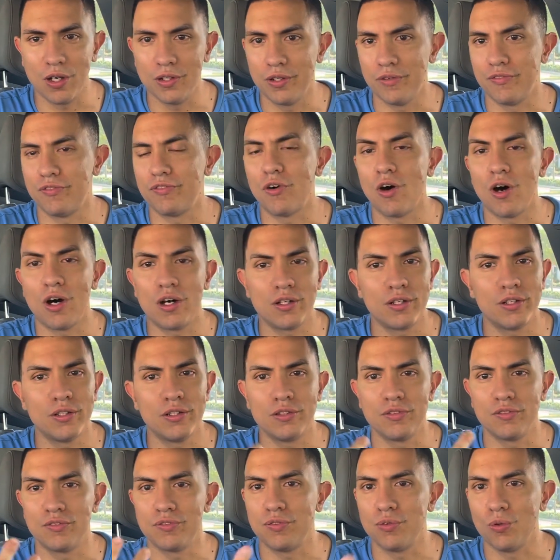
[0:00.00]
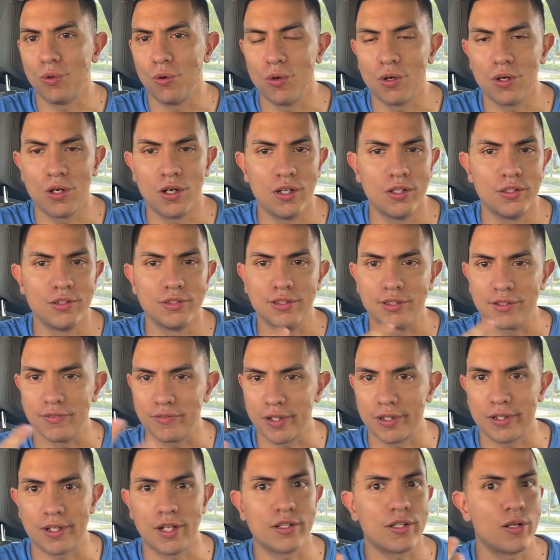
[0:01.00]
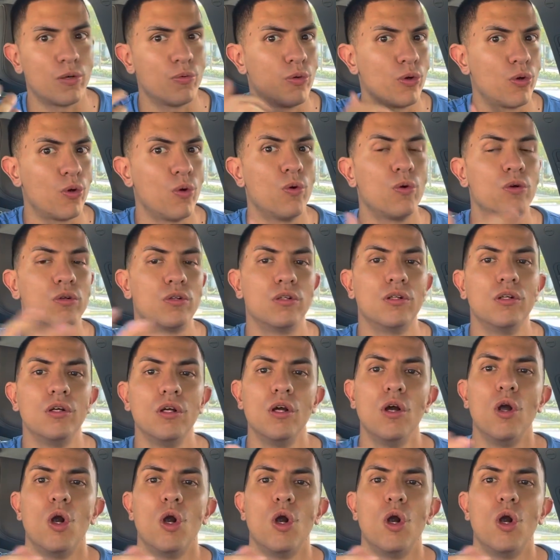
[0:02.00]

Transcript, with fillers: the fauna and the flora and stuff like that that were going